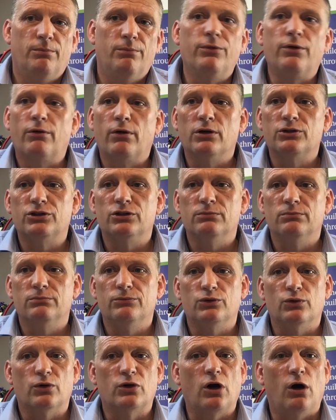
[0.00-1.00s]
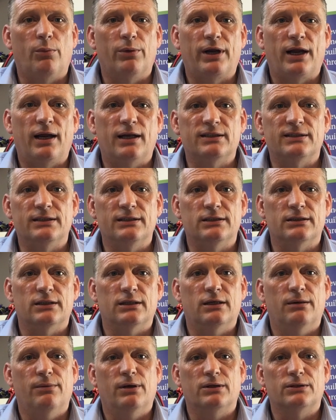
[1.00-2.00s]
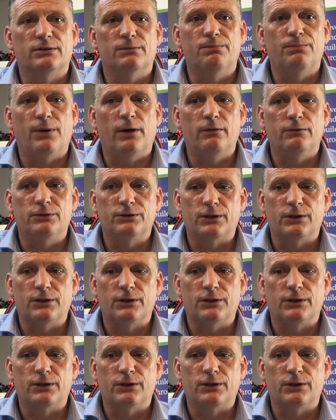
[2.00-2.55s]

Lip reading: there are some sort of commonalities amongst them both.